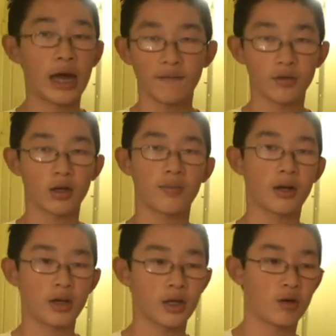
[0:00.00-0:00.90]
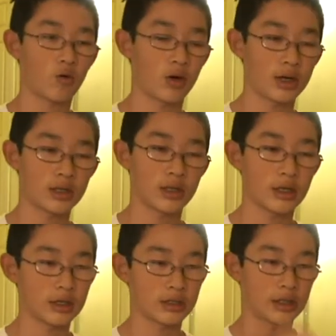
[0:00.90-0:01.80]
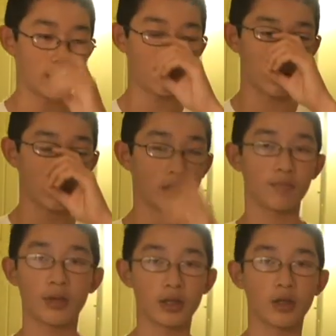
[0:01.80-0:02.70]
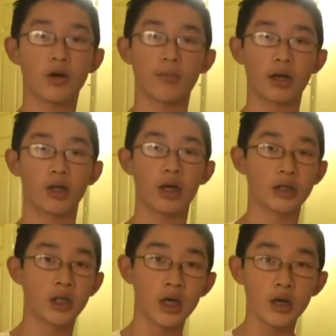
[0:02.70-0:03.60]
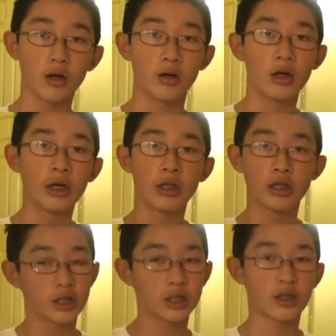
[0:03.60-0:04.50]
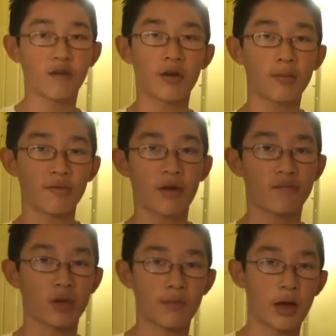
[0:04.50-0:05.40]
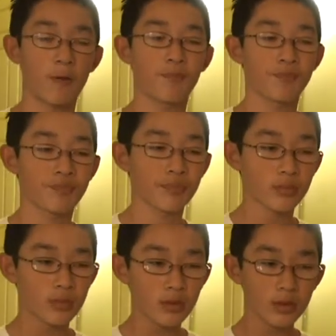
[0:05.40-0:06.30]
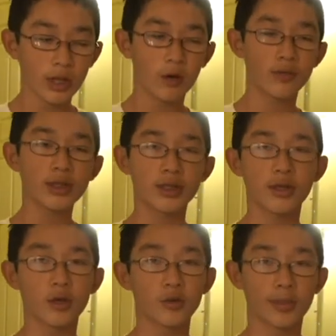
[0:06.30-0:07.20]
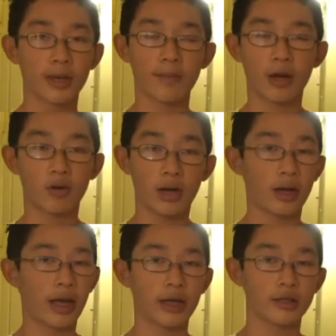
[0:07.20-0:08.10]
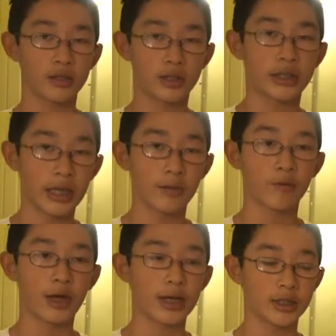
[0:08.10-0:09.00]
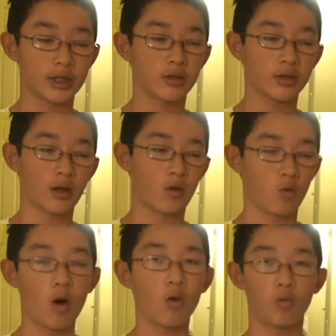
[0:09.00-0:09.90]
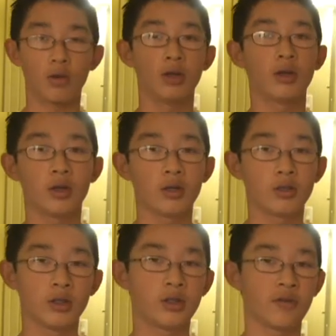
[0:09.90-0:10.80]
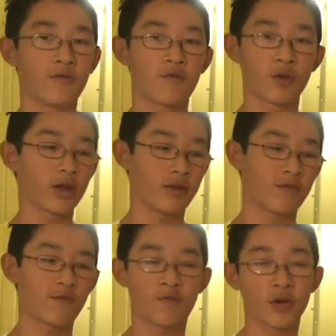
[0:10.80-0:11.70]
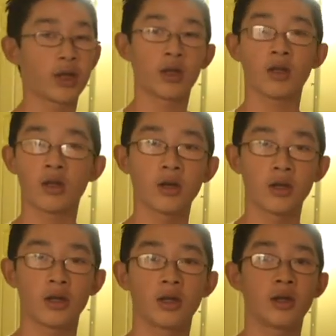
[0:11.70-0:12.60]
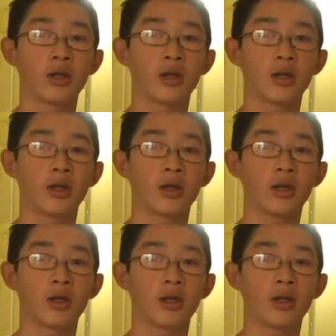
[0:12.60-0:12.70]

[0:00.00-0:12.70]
I haven't thought about it or anything. Didn't make a big deal about it until the ShengShou 5x5 came out. Now when this cube came out, I had the same reaction. I was like, whoa, this is freaking good.